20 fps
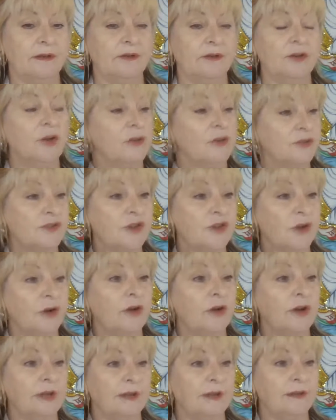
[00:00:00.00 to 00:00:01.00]
not
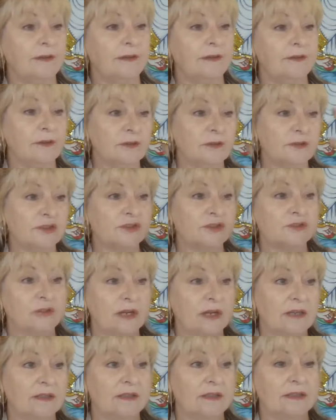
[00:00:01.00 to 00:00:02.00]
tired, not
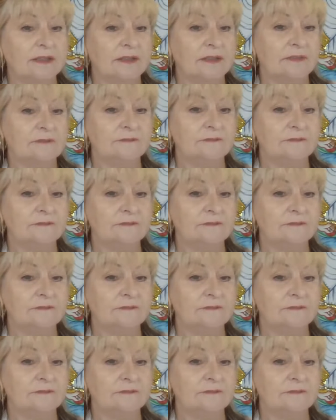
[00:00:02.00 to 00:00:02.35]
struggling.